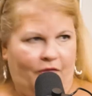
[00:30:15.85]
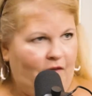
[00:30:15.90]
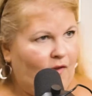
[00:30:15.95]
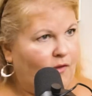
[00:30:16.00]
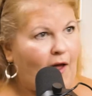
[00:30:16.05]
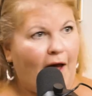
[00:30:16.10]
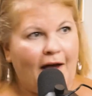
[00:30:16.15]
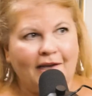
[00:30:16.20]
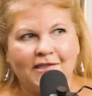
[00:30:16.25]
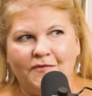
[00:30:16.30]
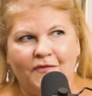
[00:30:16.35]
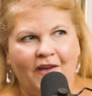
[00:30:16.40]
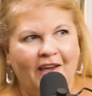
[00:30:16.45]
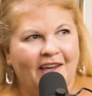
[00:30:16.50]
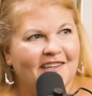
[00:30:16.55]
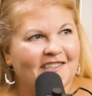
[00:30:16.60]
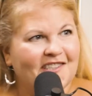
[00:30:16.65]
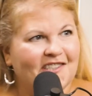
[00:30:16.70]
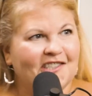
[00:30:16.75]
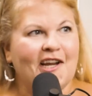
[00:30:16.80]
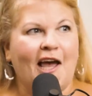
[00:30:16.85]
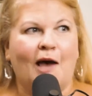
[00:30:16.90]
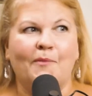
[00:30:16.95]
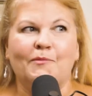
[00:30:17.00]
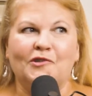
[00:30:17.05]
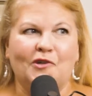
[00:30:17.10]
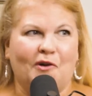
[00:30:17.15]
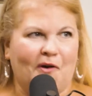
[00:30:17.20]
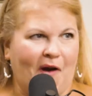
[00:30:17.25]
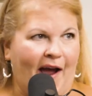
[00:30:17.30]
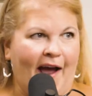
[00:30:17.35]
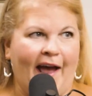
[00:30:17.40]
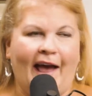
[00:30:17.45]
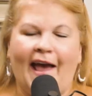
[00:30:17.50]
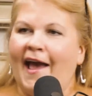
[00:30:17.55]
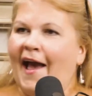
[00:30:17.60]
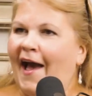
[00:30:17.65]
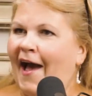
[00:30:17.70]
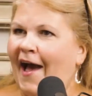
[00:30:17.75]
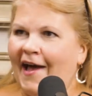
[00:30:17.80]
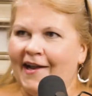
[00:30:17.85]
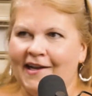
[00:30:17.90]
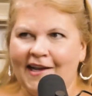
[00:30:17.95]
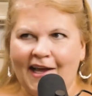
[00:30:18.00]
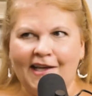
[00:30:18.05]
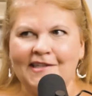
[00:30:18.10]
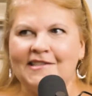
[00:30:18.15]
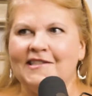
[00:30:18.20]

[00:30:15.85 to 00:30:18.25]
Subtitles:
The Las Vegas chapter, I had